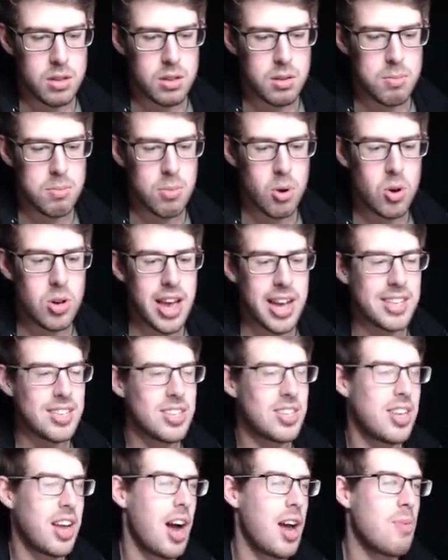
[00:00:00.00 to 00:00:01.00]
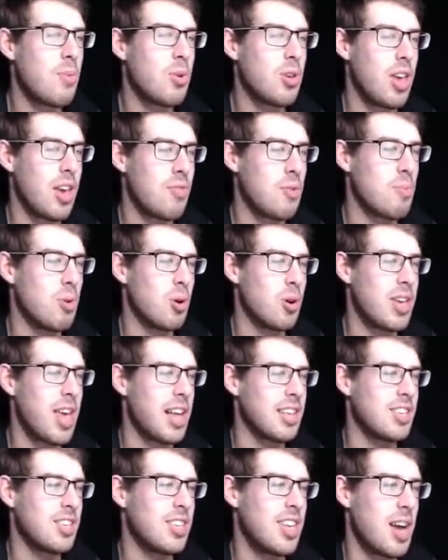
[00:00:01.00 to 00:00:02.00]
More cat snaps. I will give you more
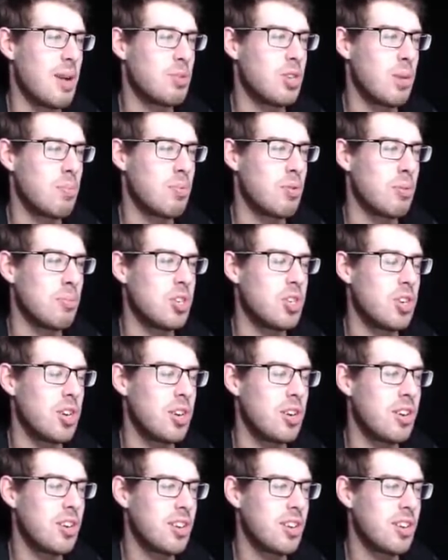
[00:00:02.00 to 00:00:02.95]
cat snaps, I promise you.